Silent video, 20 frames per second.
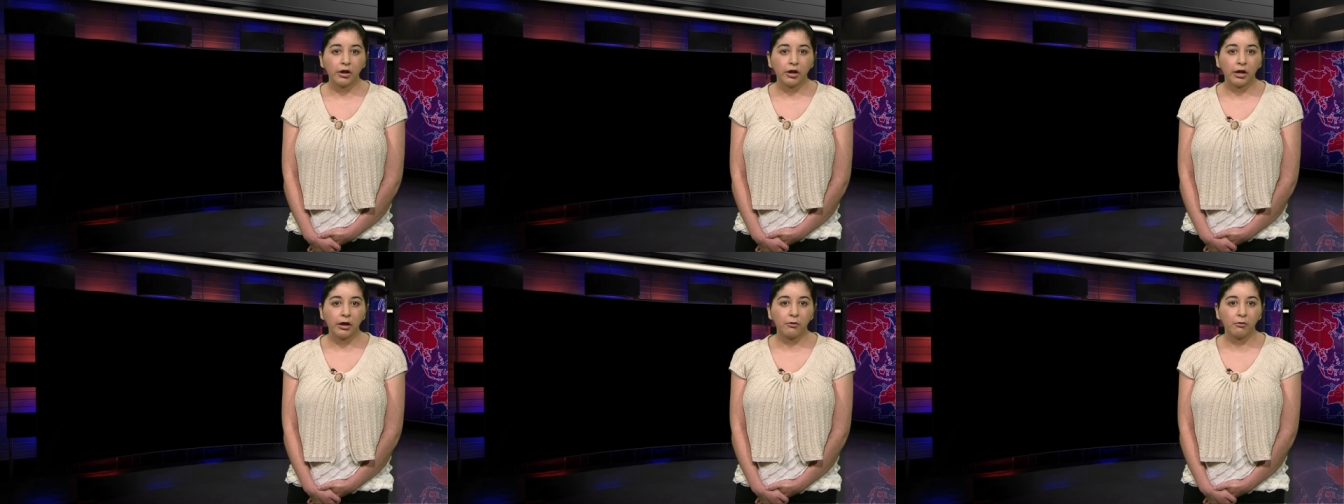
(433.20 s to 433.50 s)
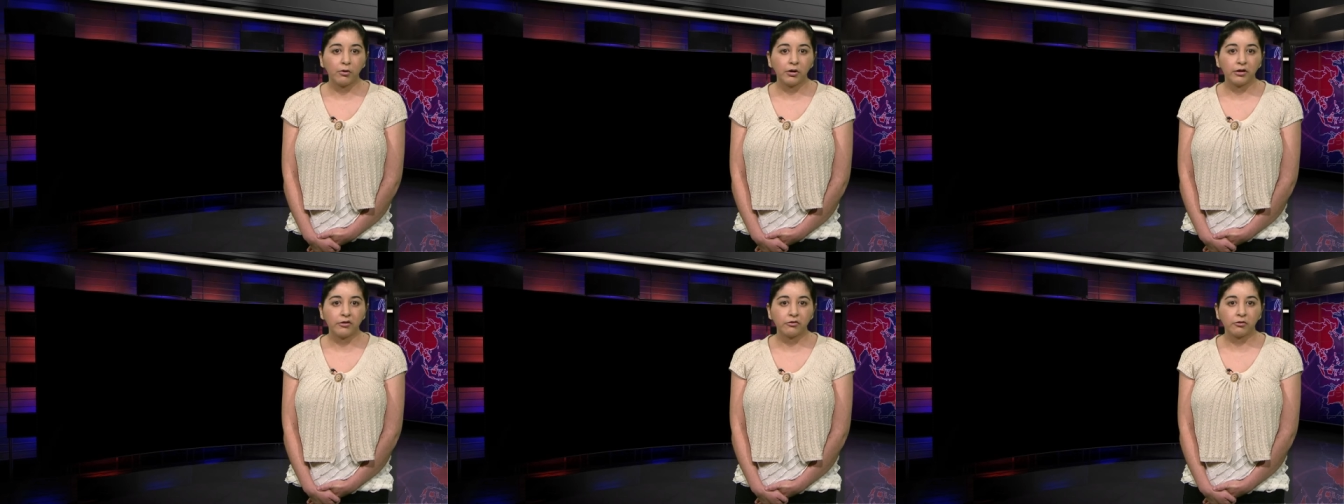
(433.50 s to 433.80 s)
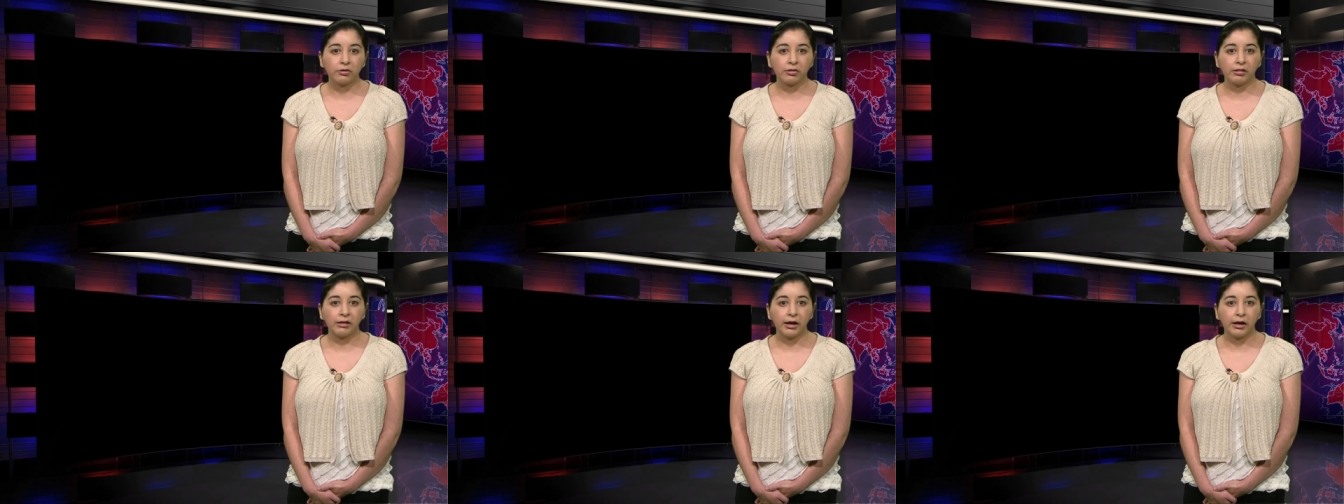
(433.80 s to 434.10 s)
it
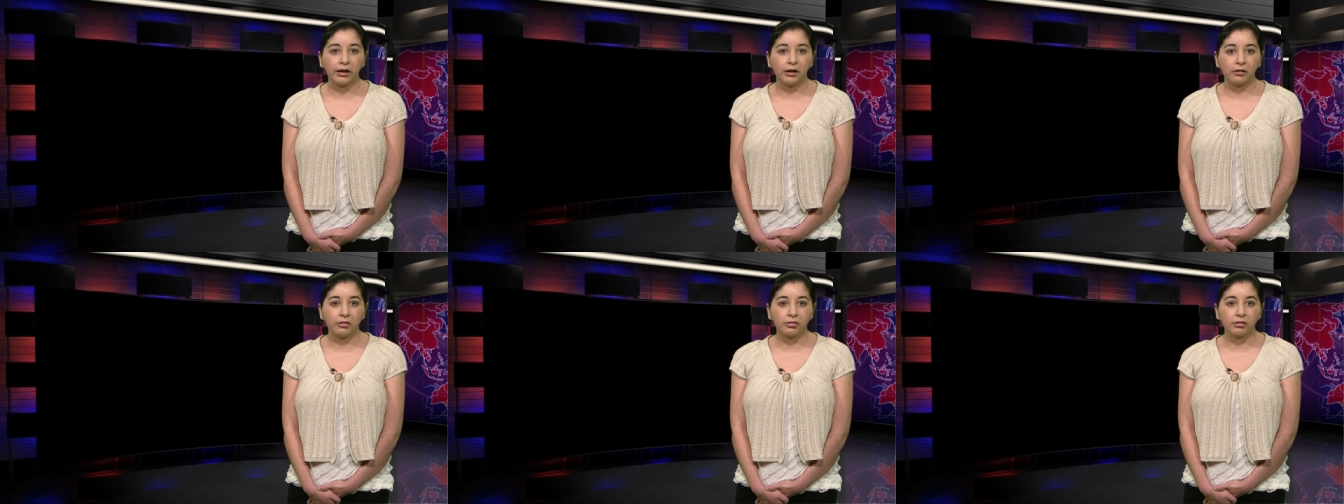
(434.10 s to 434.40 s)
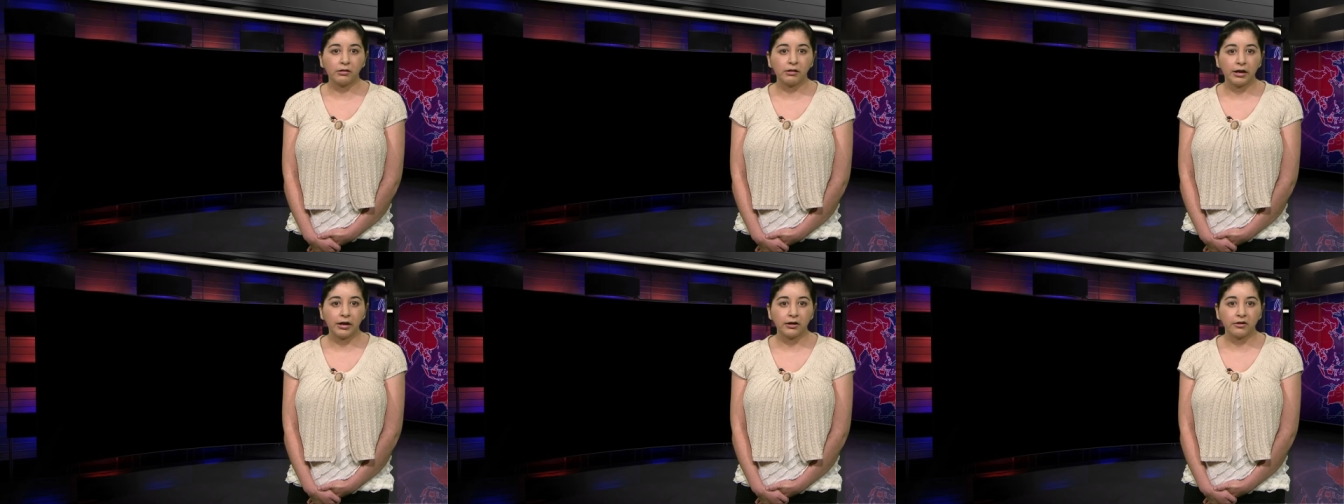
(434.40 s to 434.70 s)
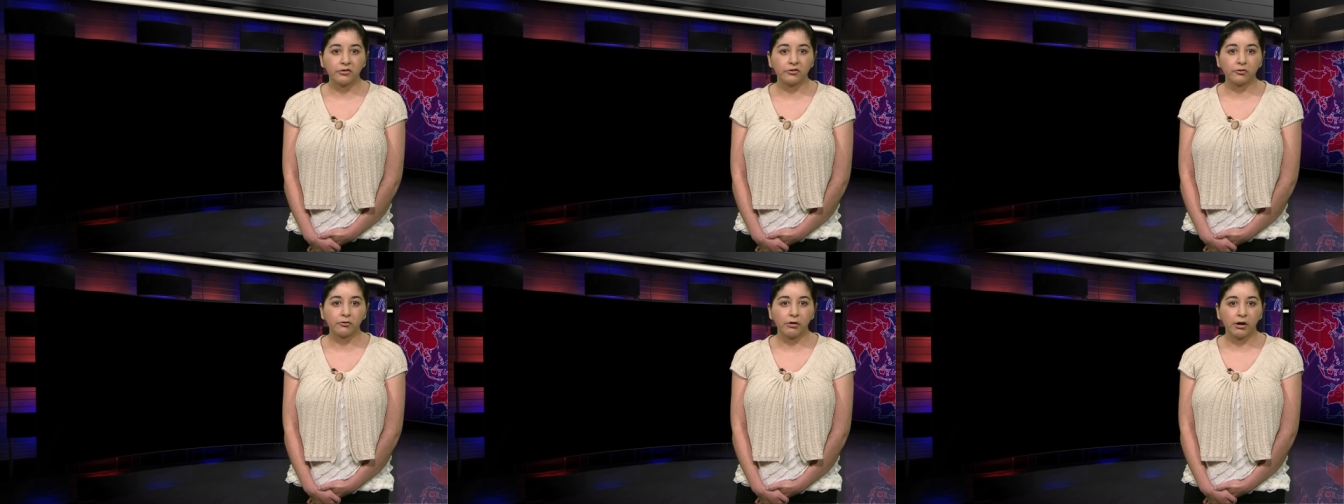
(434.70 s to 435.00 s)
was late, the
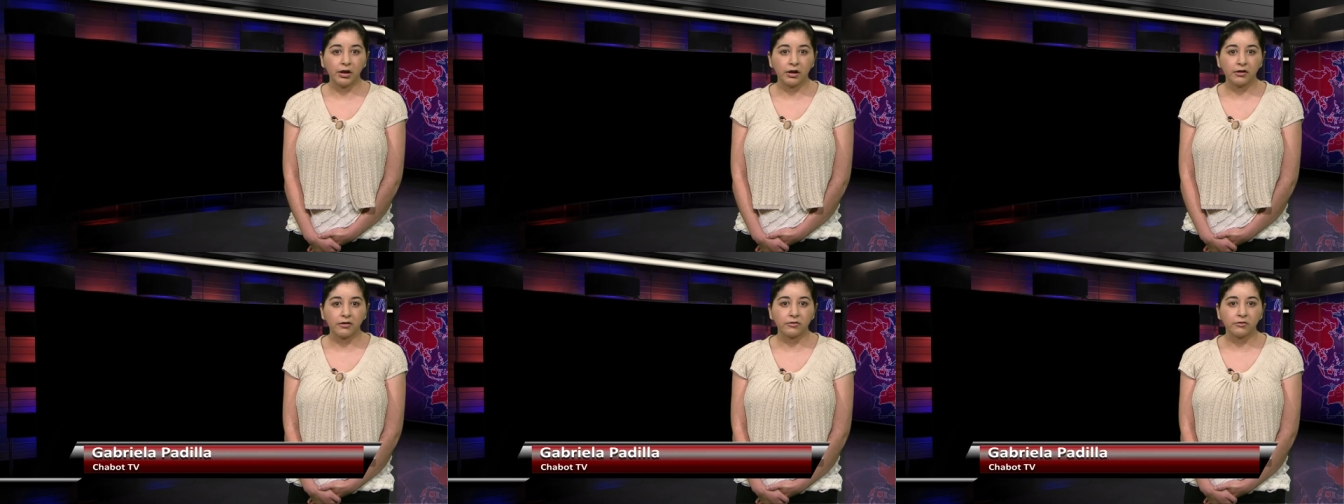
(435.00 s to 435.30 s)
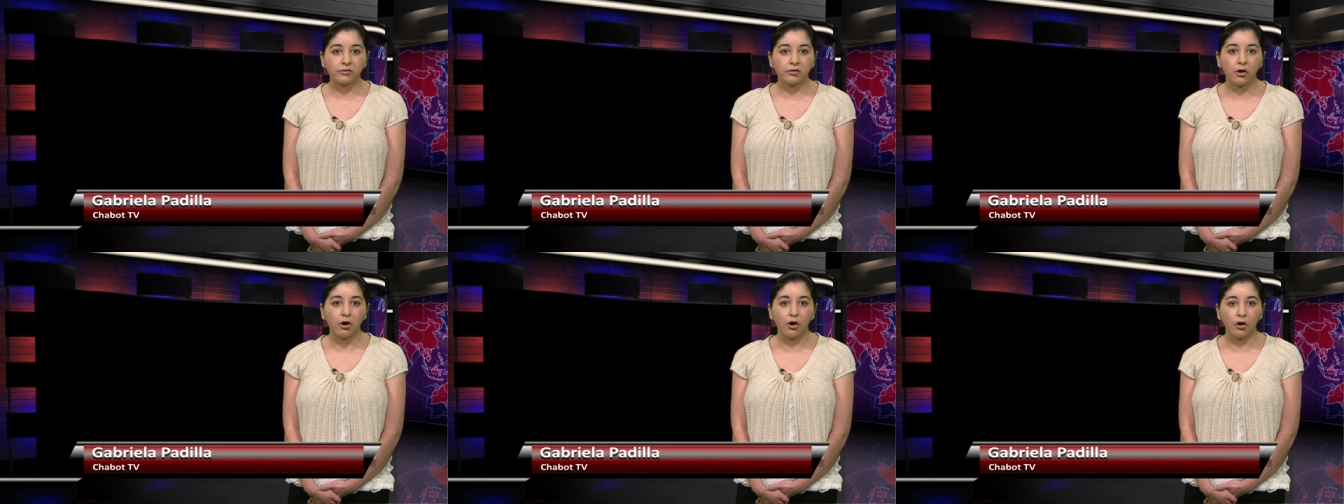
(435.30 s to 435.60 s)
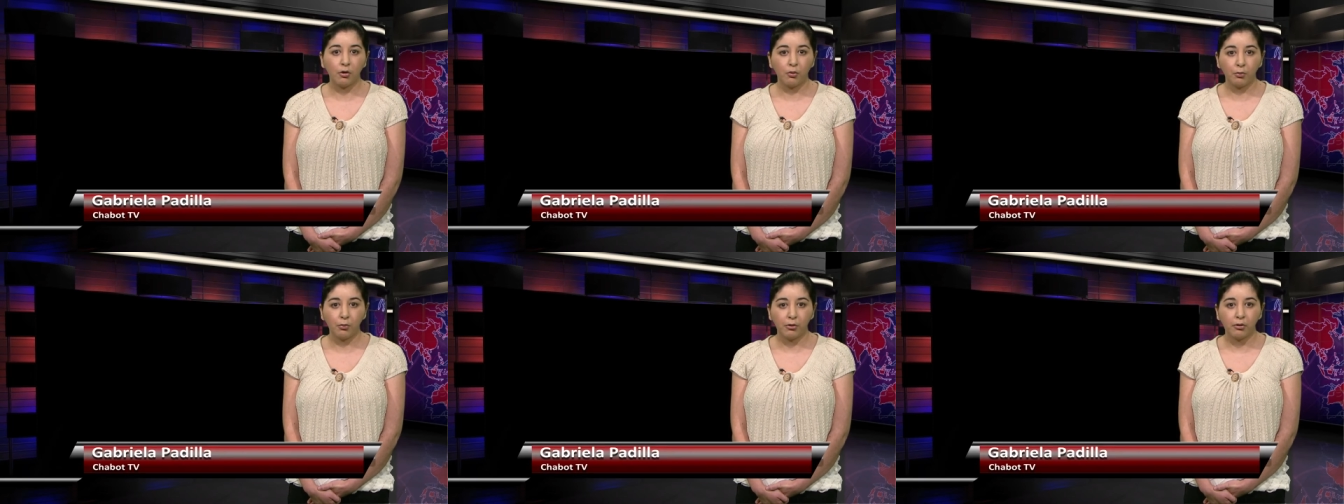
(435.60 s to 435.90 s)
latest, greatest
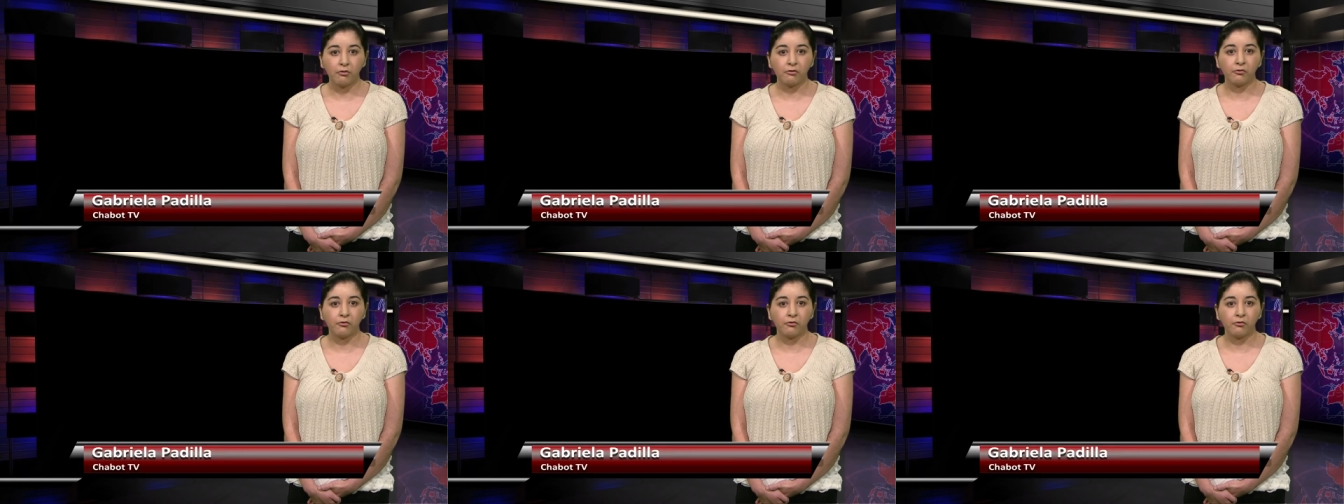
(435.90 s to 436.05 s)
hope